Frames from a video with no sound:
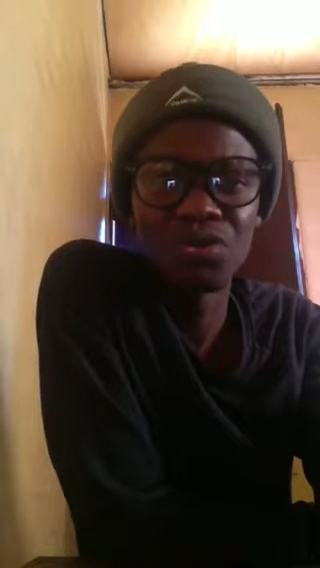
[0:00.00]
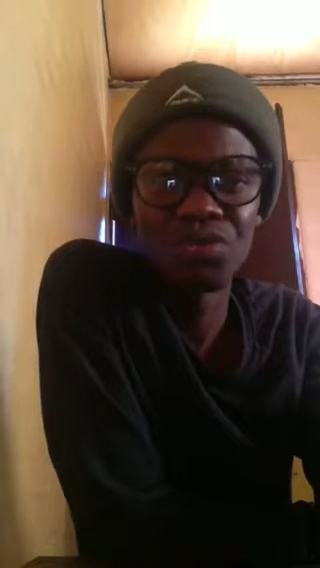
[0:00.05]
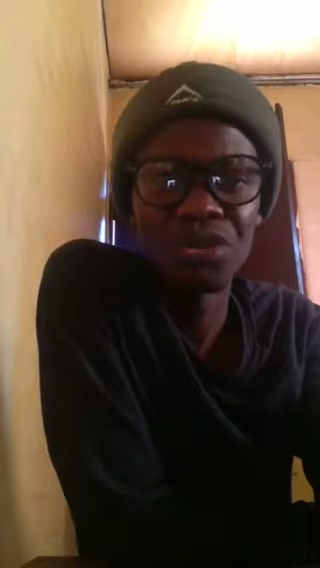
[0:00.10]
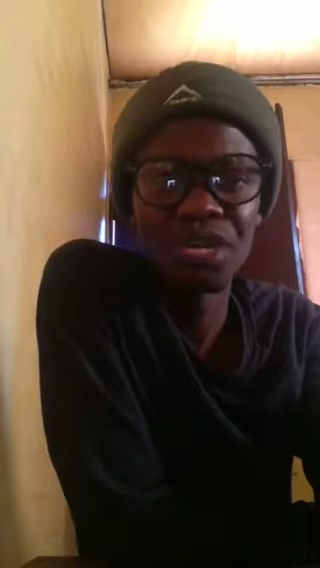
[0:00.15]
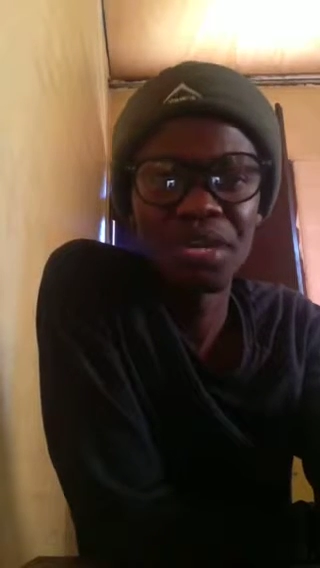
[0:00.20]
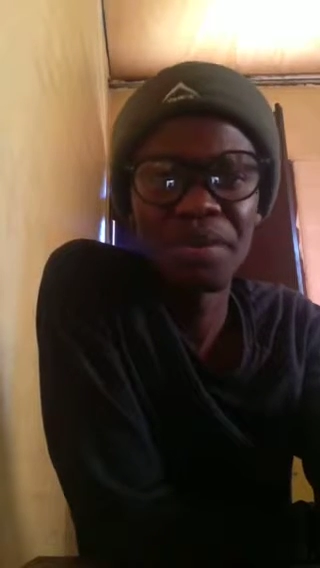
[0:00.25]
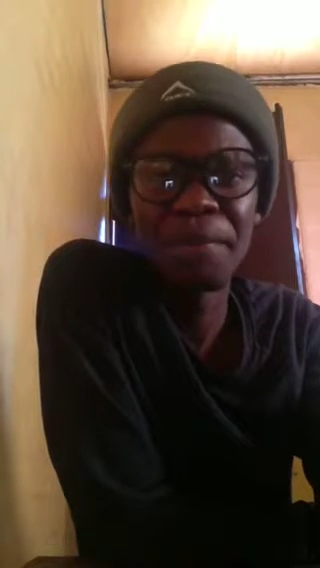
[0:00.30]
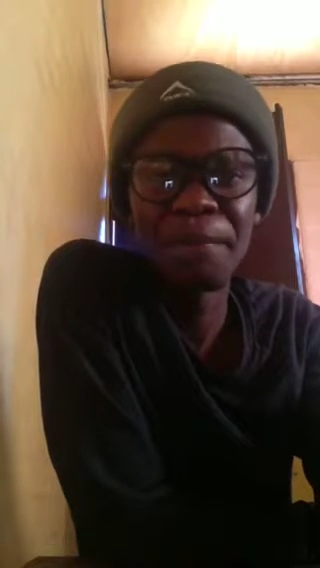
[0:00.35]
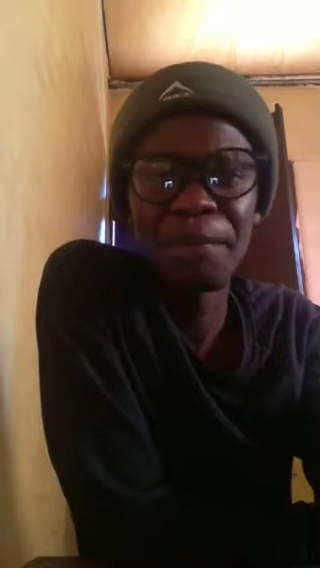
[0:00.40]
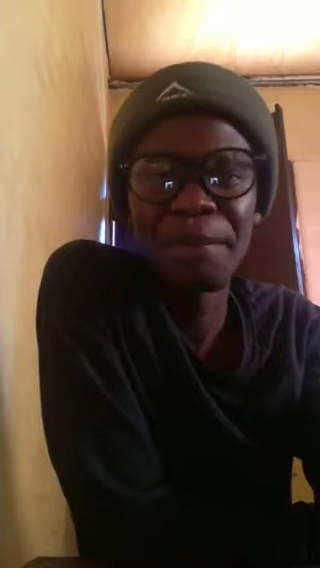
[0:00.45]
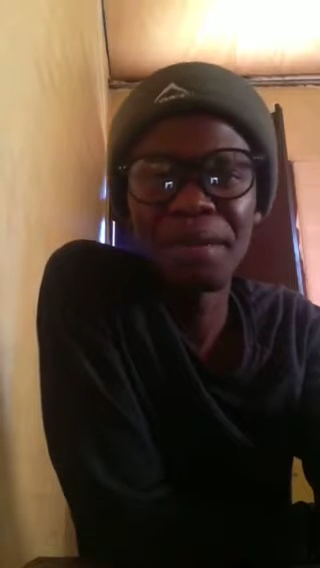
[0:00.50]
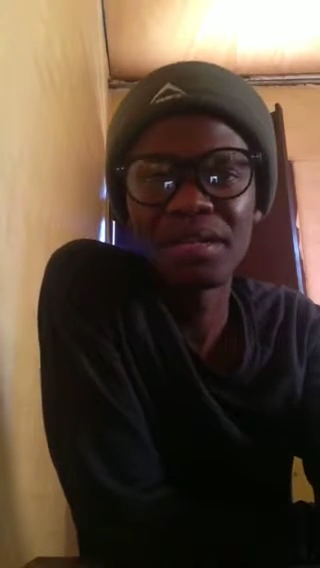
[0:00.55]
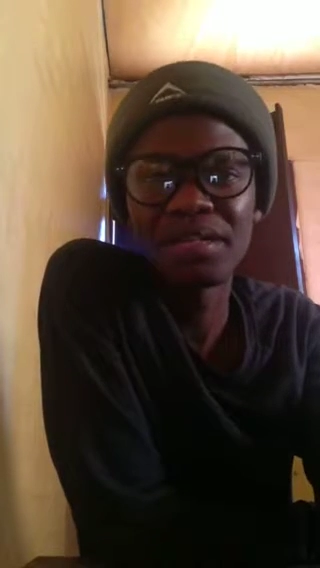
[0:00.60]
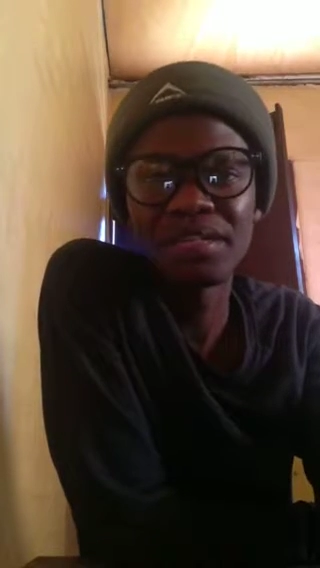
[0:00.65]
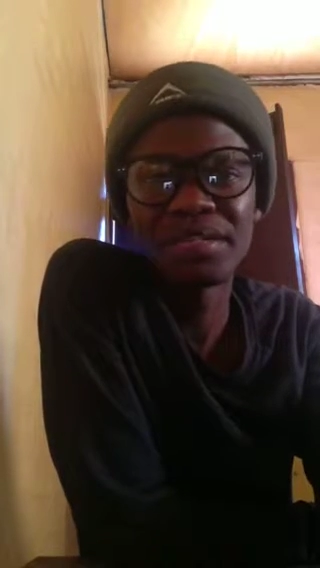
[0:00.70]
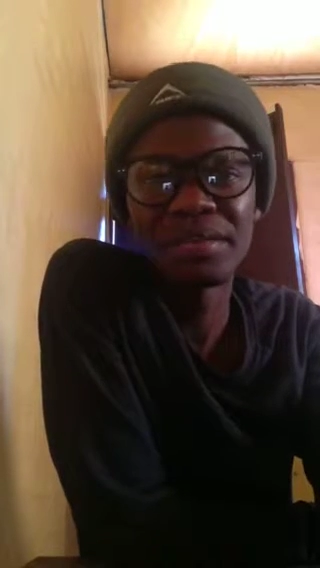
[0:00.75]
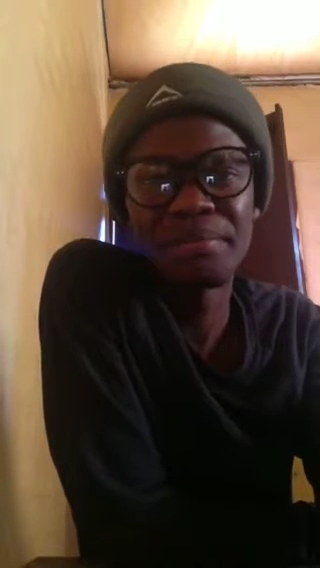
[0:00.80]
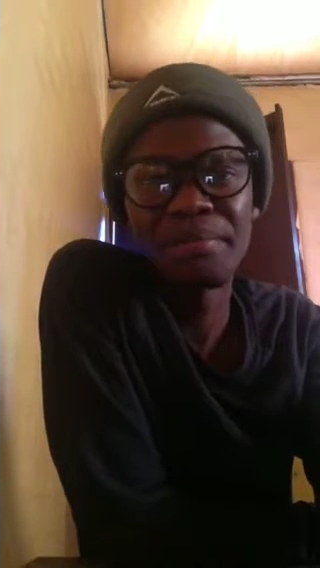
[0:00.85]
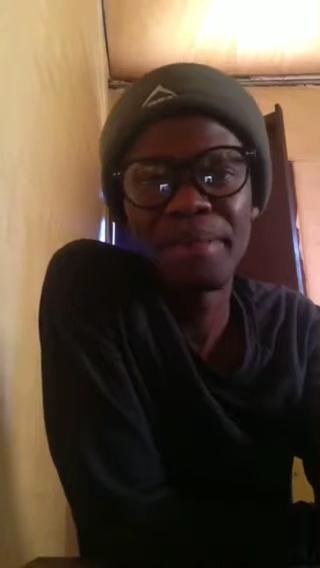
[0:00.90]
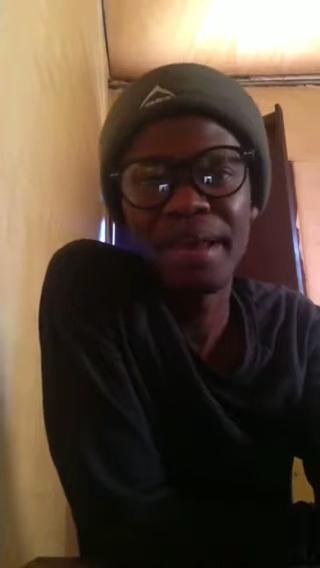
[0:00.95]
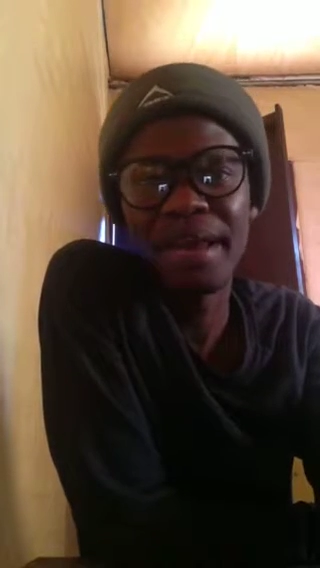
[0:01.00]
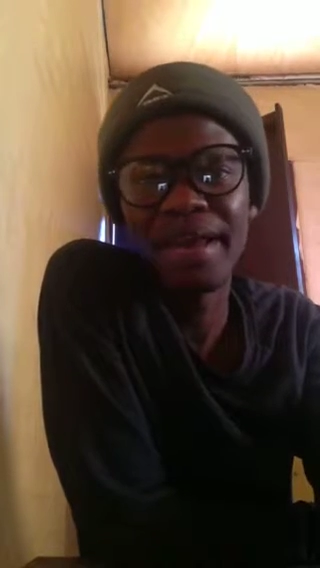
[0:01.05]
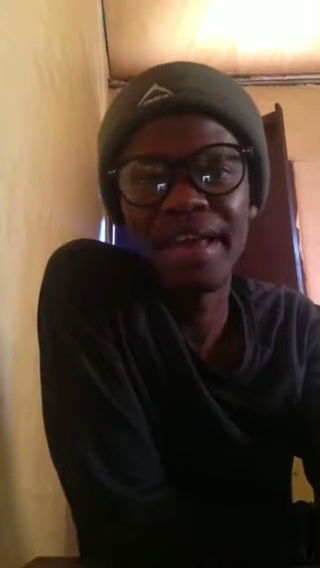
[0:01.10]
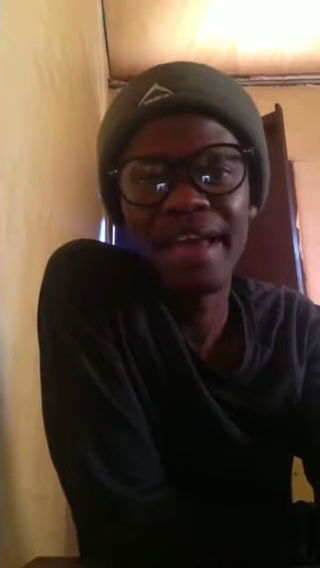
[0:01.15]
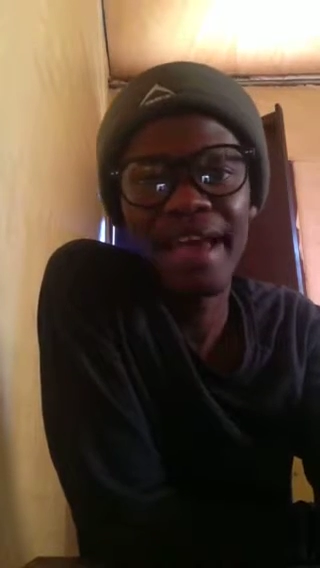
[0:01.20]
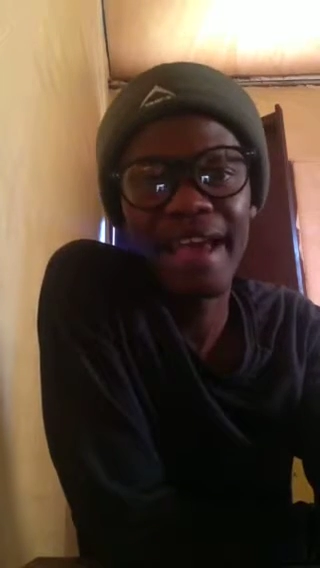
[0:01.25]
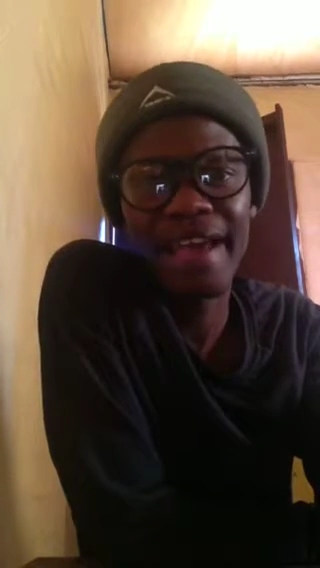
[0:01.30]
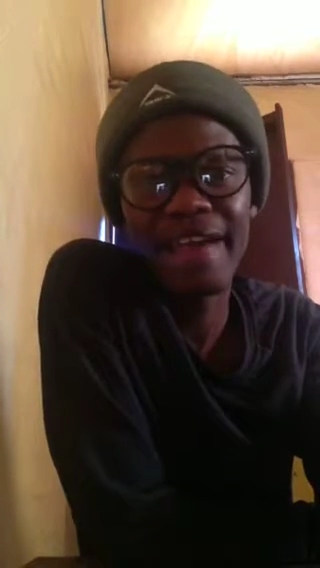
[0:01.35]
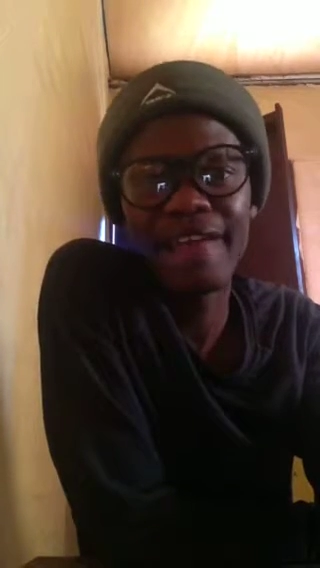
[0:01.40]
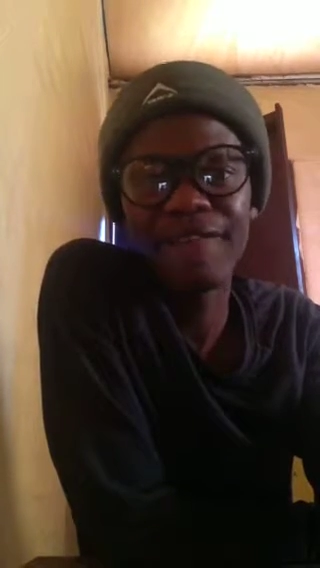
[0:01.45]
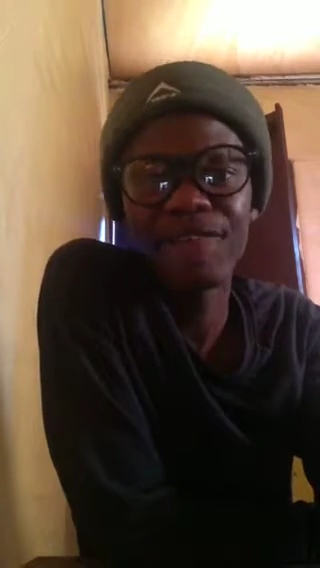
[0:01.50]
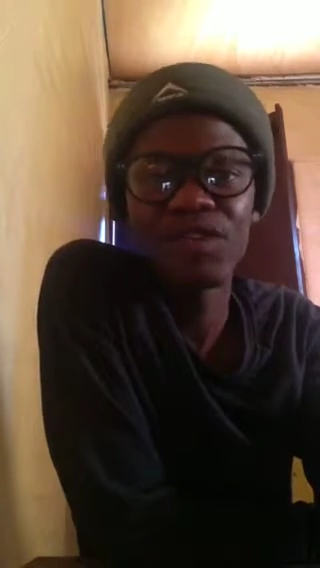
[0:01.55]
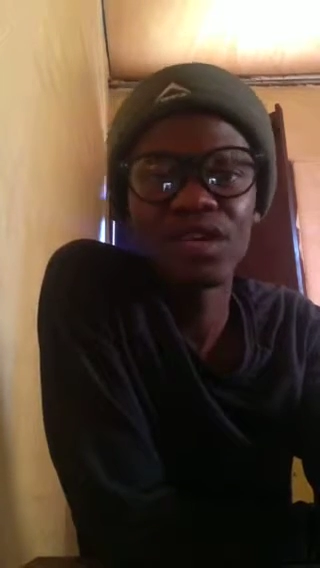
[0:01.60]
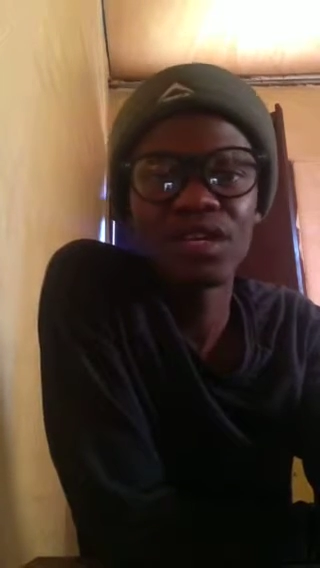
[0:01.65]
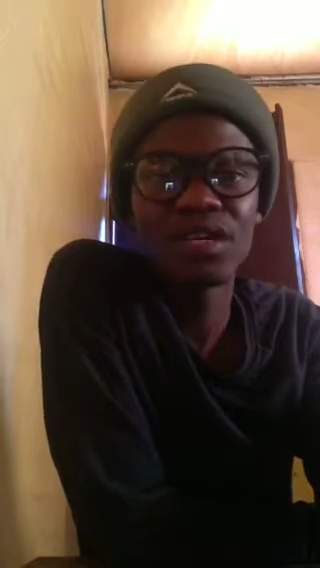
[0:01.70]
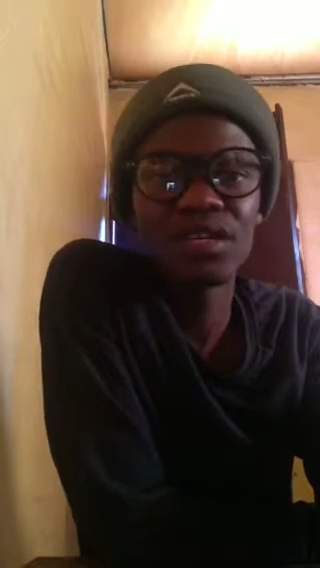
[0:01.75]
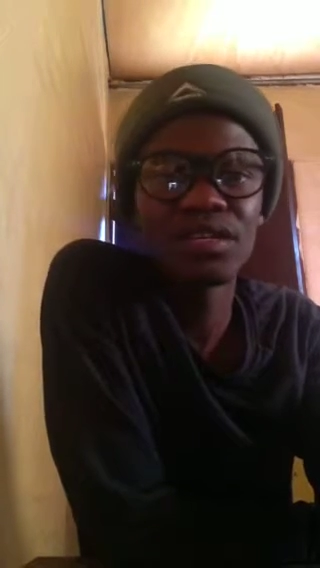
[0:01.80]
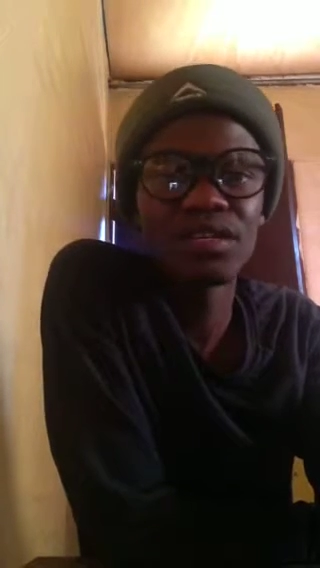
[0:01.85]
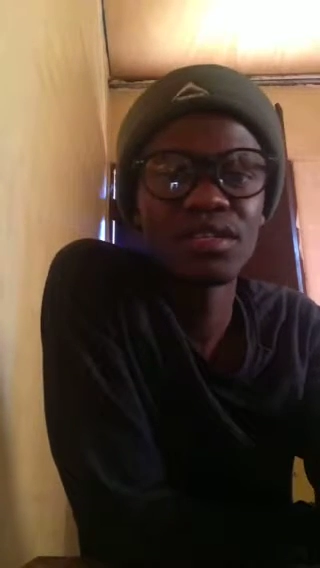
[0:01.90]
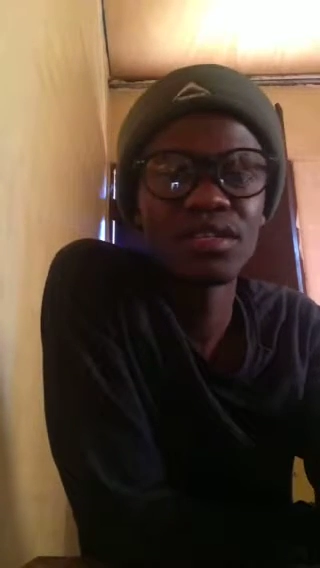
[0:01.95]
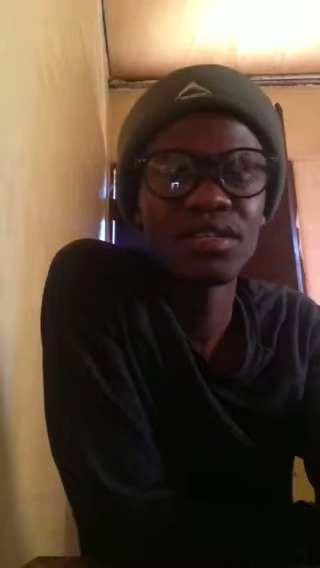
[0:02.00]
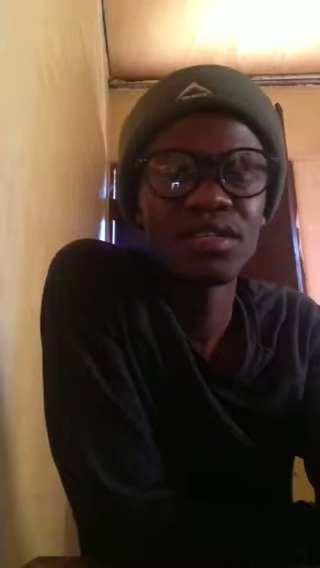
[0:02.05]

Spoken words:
We can build a better Africa.